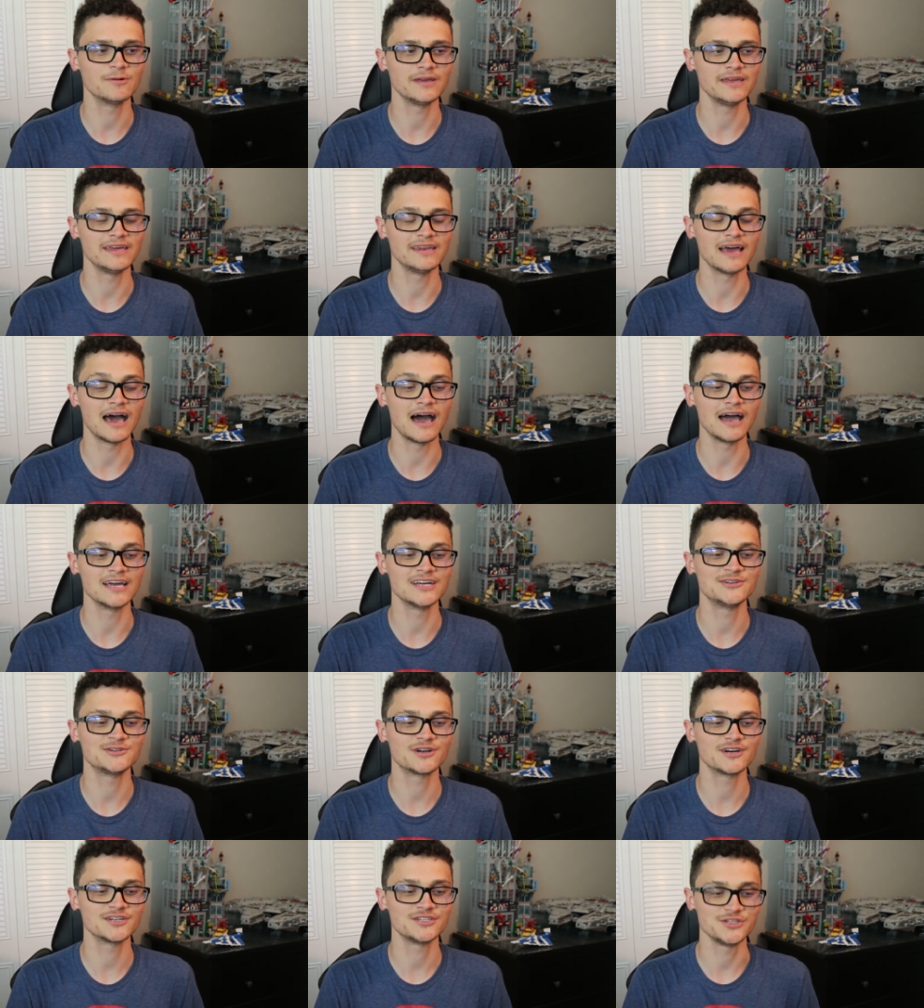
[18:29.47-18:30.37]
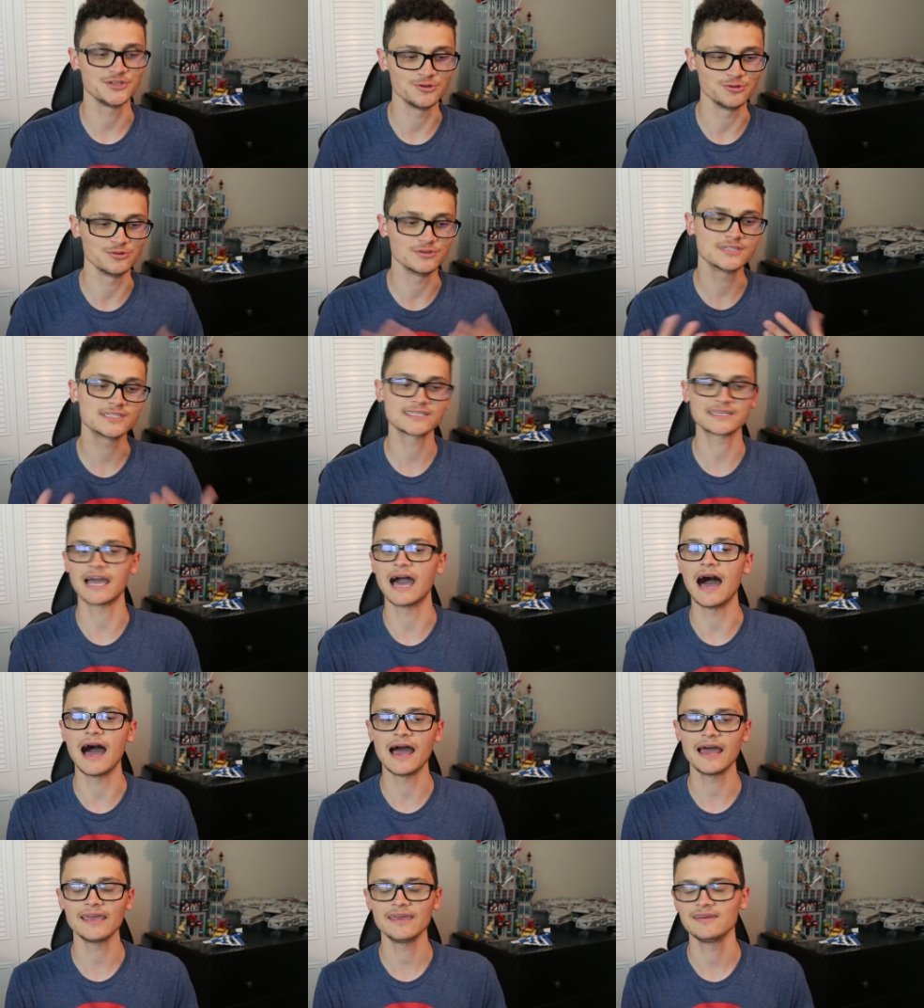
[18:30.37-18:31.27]
in Hydra to
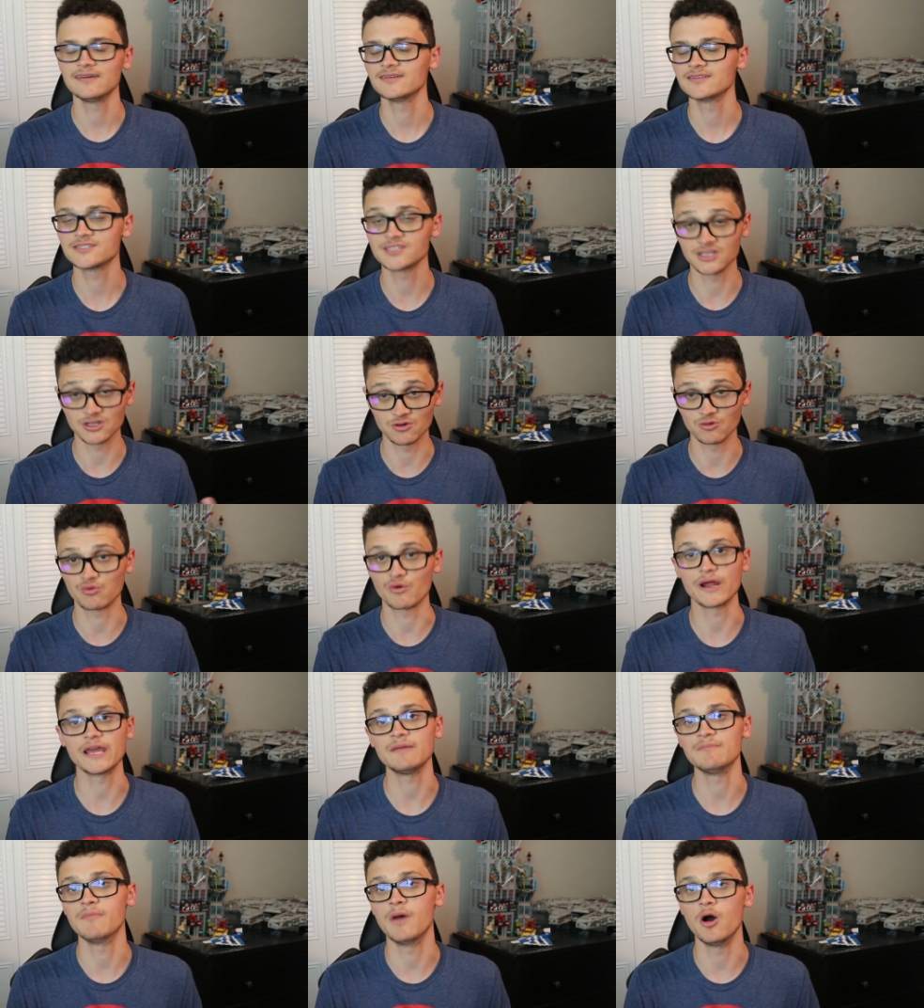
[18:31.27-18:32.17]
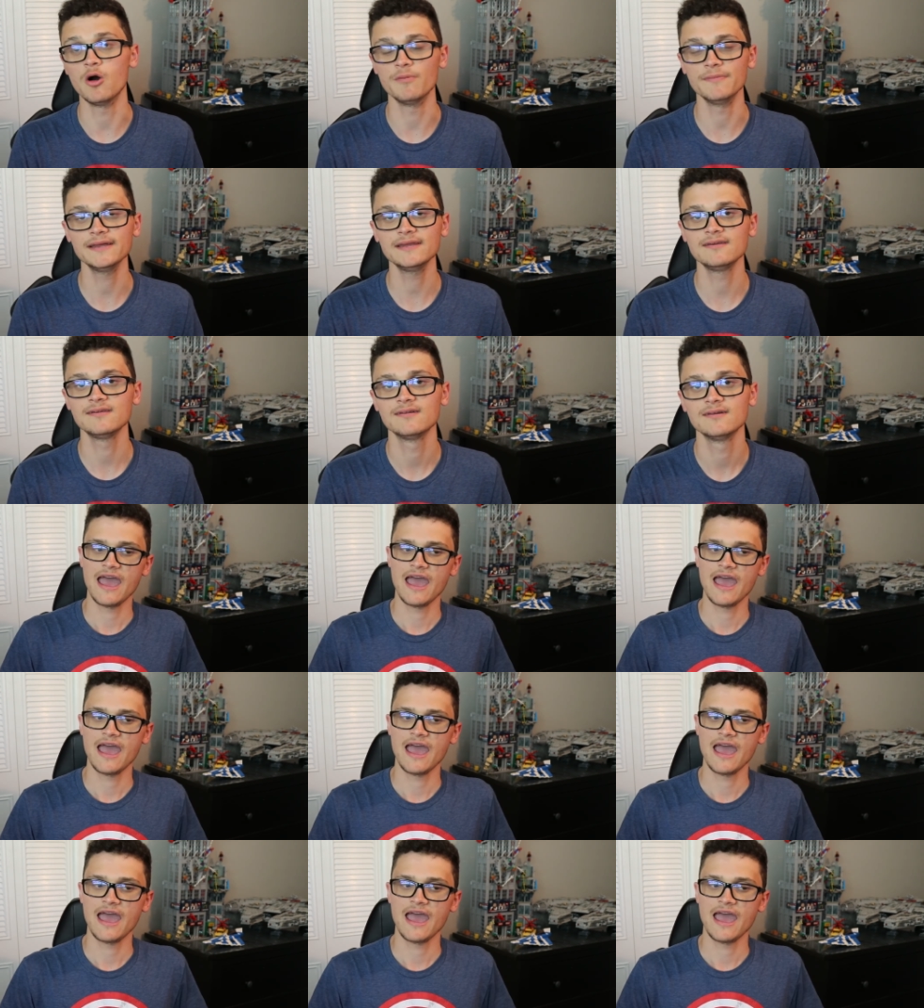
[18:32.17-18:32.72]
Skye. It's a great moment.